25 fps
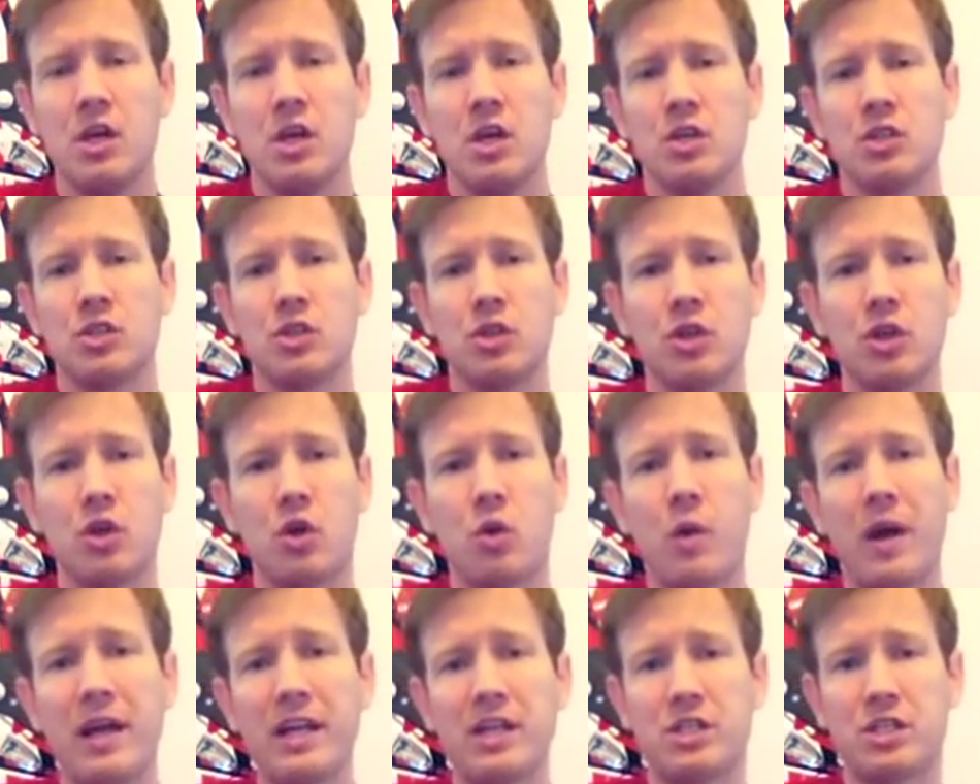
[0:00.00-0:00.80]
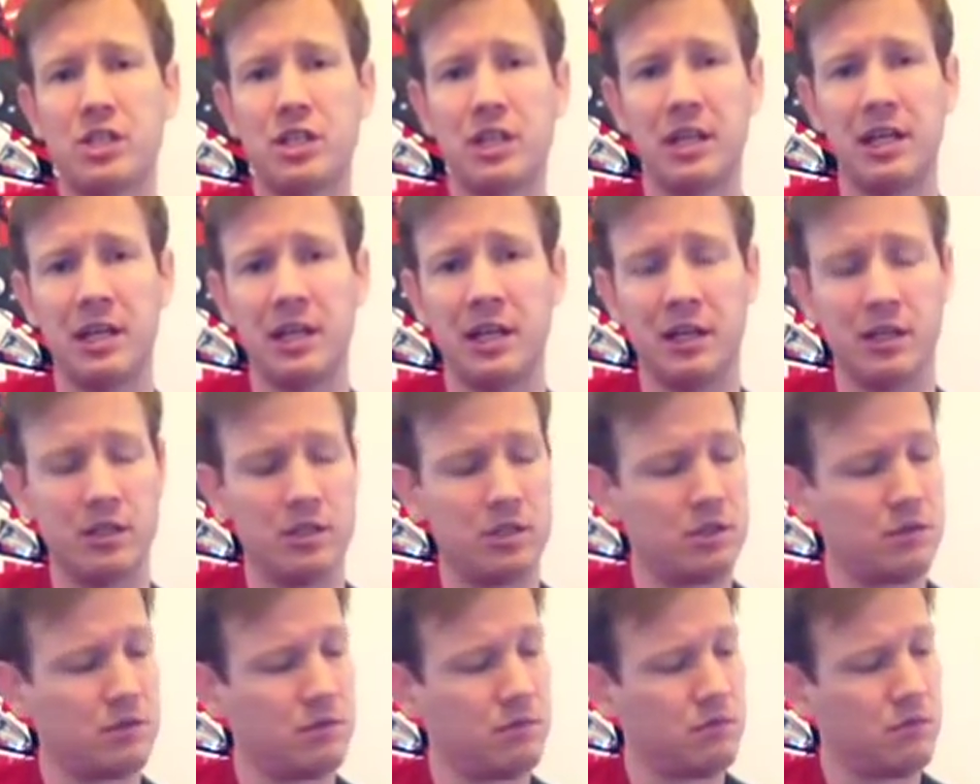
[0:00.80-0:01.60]
So the question
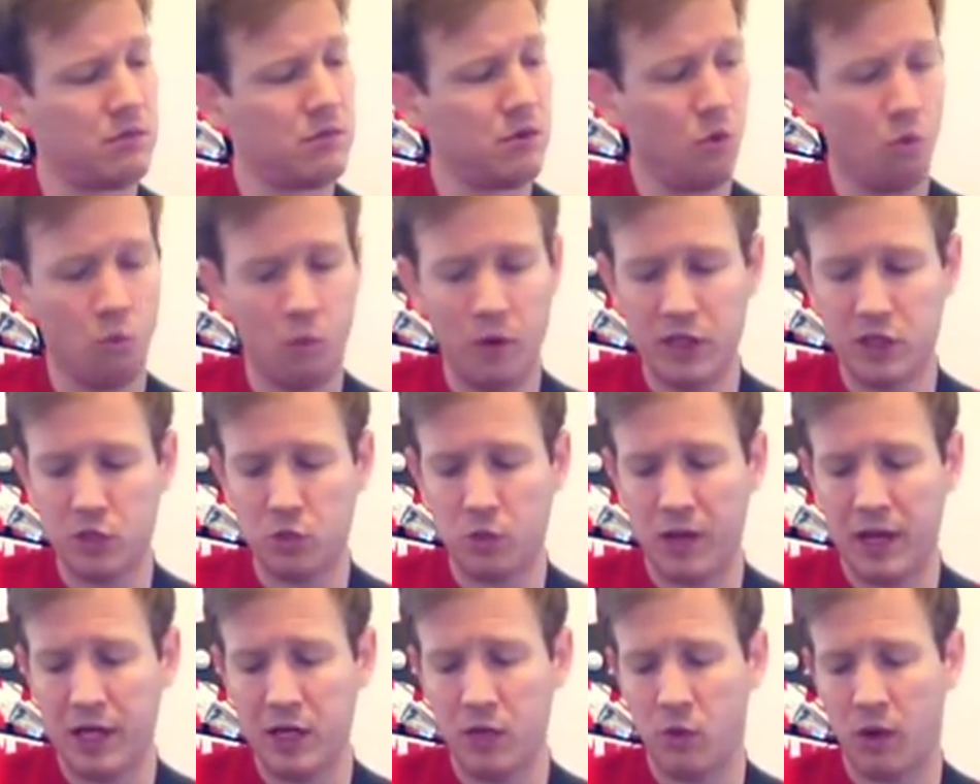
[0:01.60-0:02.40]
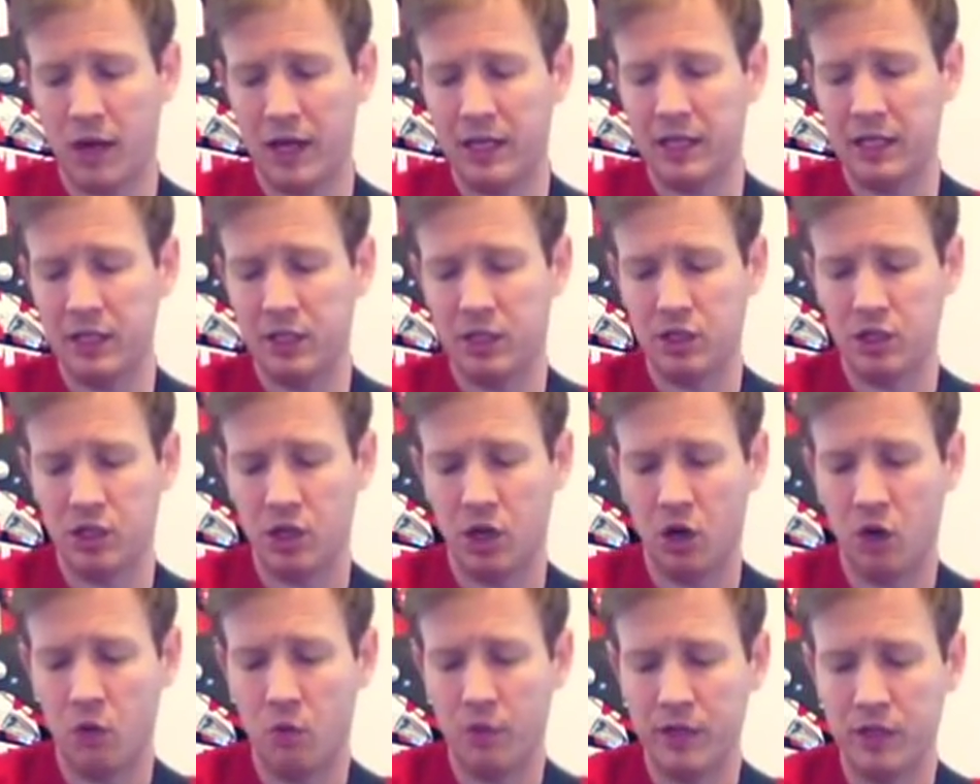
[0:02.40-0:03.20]
is, which way do I need to
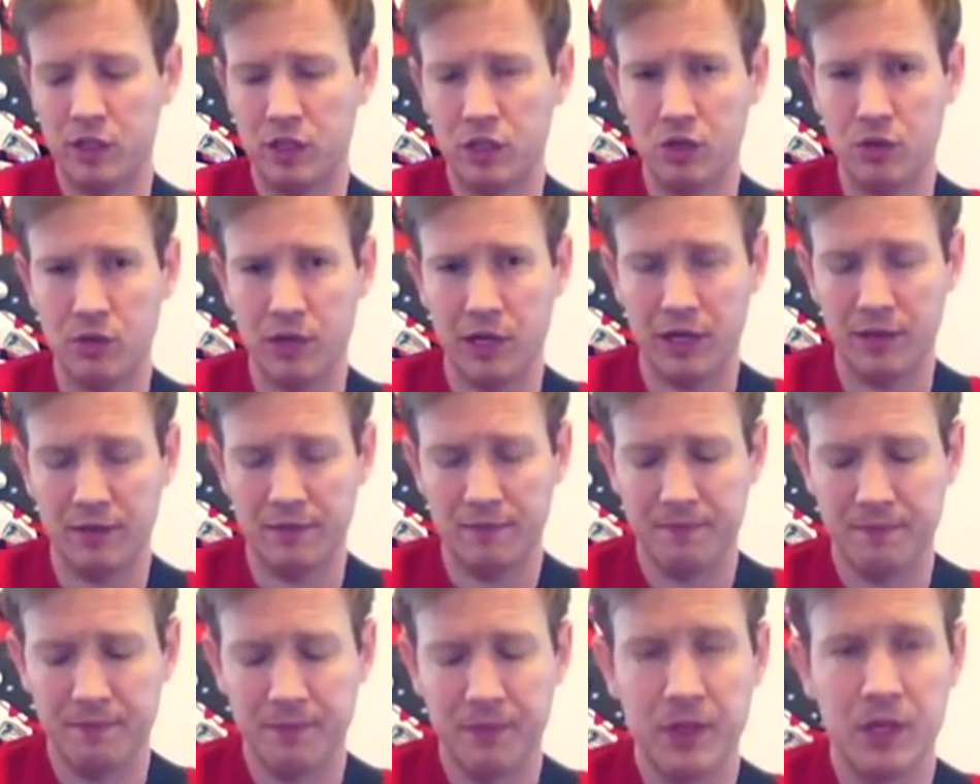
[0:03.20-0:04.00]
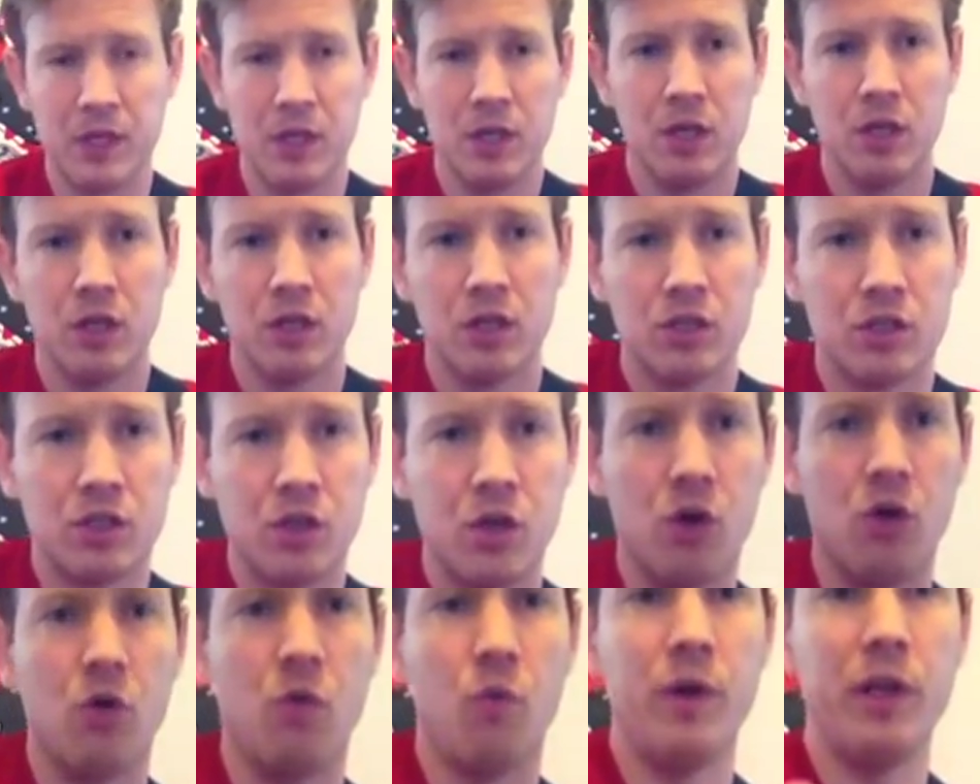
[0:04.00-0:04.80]
go when tuning?
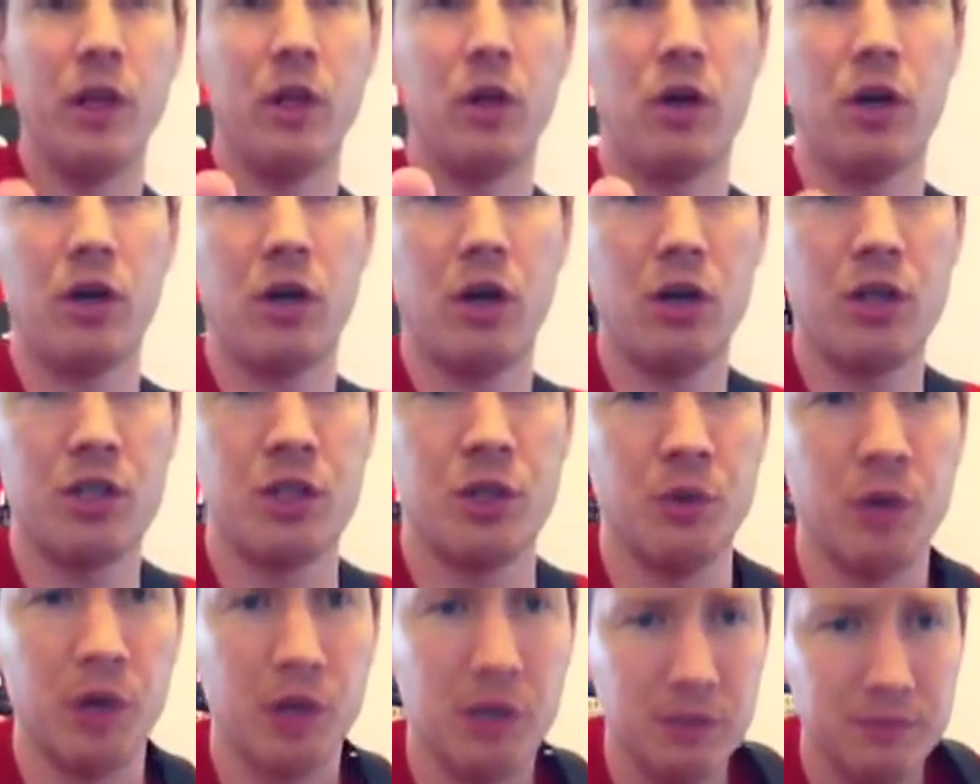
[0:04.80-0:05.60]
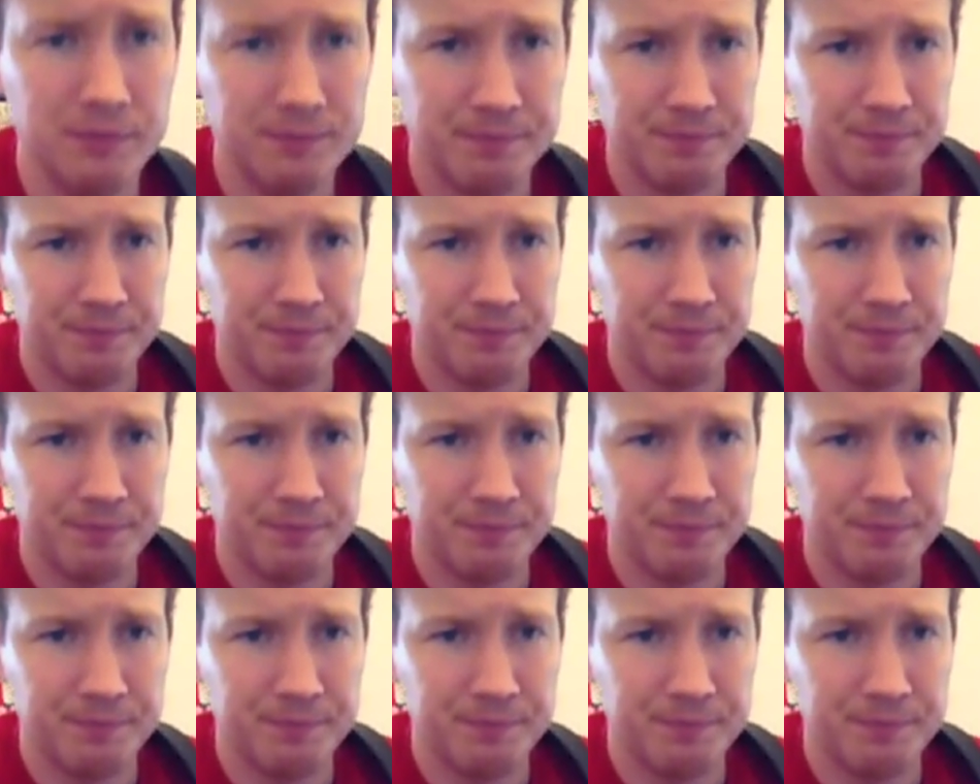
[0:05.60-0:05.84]
So we look at our tuner.